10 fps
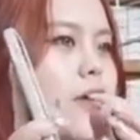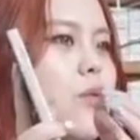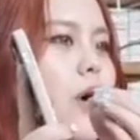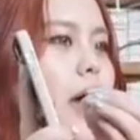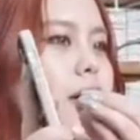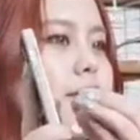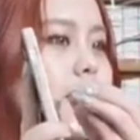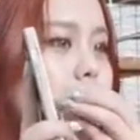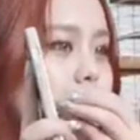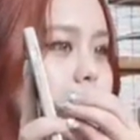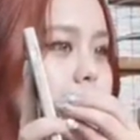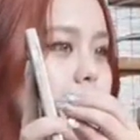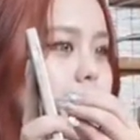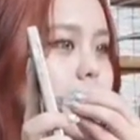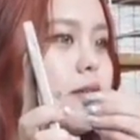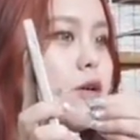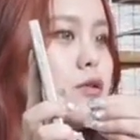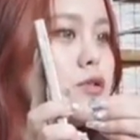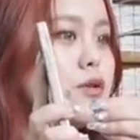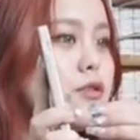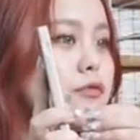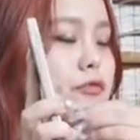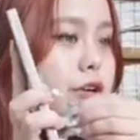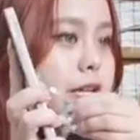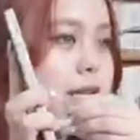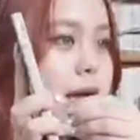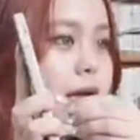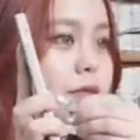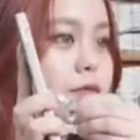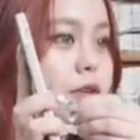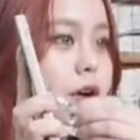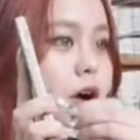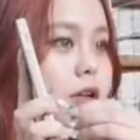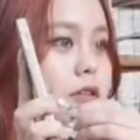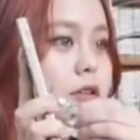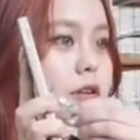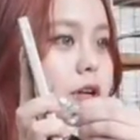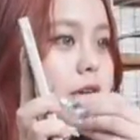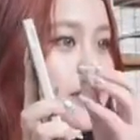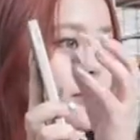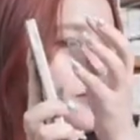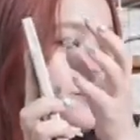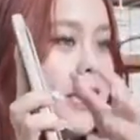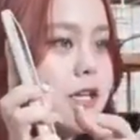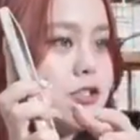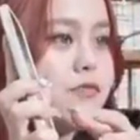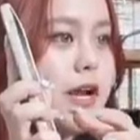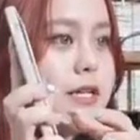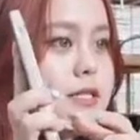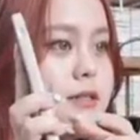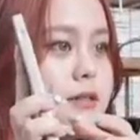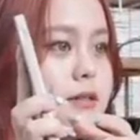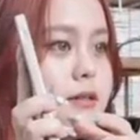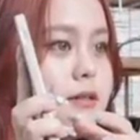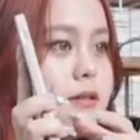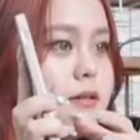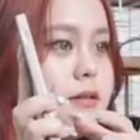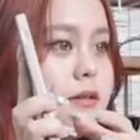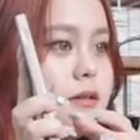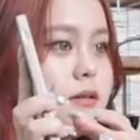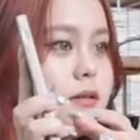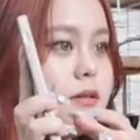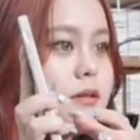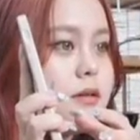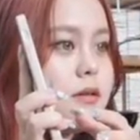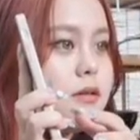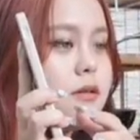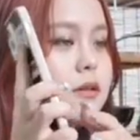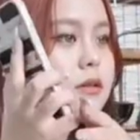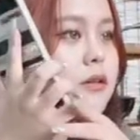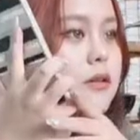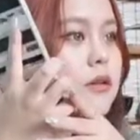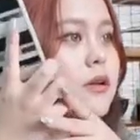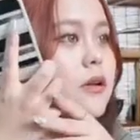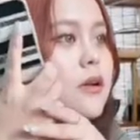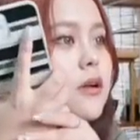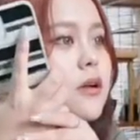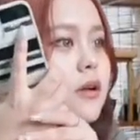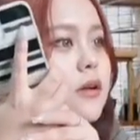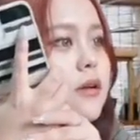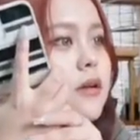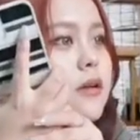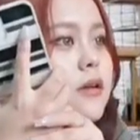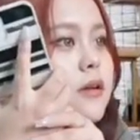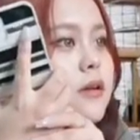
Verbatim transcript: and you will have the knife set and also the free knife under in the page, right? In the page, just add to his